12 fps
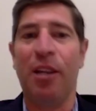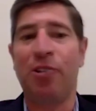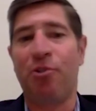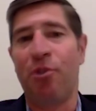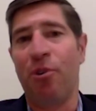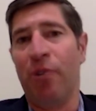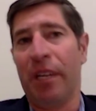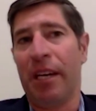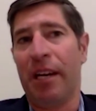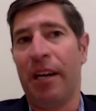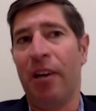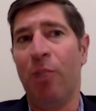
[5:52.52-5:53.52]
true. And
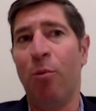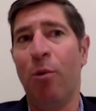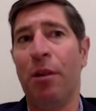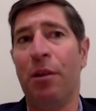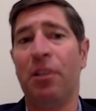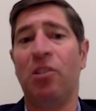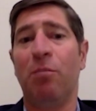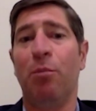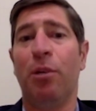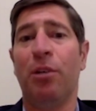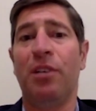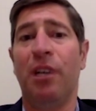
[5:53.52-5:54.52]
again, I hope one of the things the
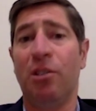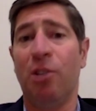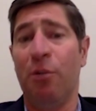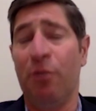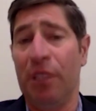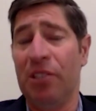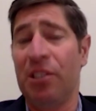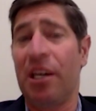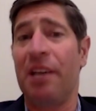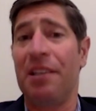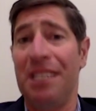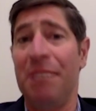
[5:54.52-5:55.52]
book does, hopefully, is
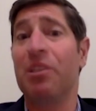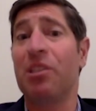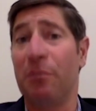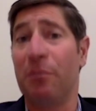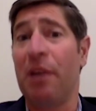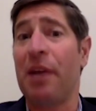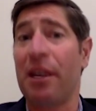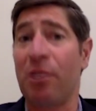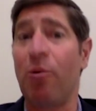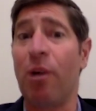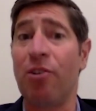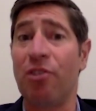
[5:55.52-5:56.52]
kind of demystify that
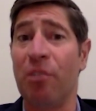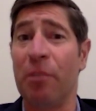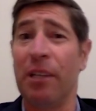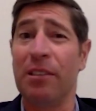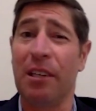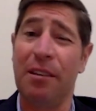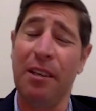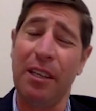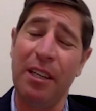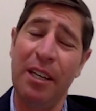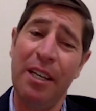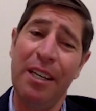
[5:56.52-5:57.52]
question, because I think
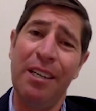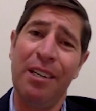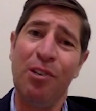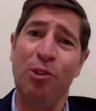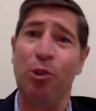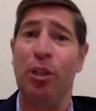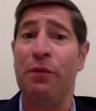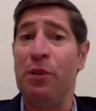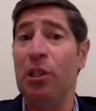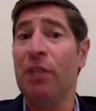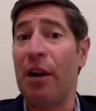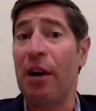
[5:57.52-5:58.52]
certainly if
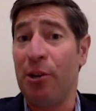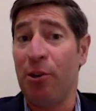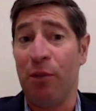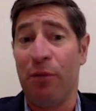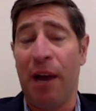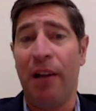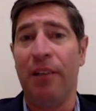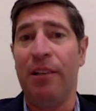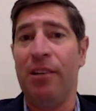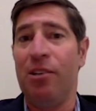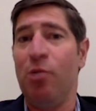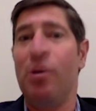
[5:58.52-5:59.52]
you live out here in the
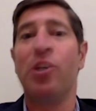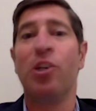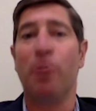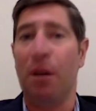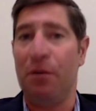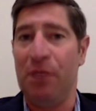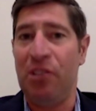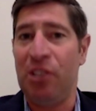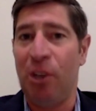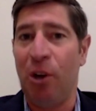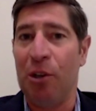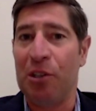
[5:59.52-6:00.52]
Valley, you hear about
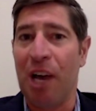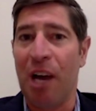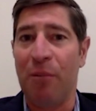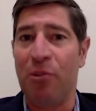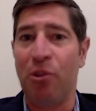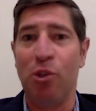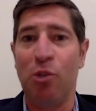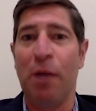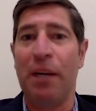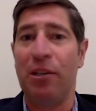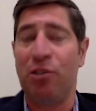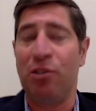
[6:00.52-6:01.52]
VC all the time. And so you
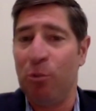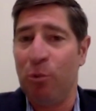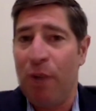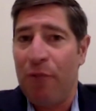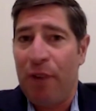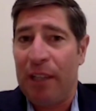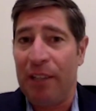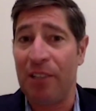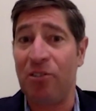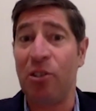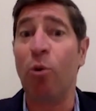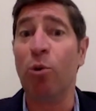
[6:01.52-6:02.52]
might assume, quite frankly,
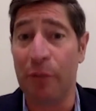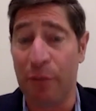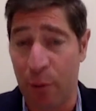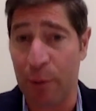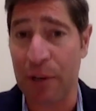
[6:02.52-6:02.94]
that's the only form of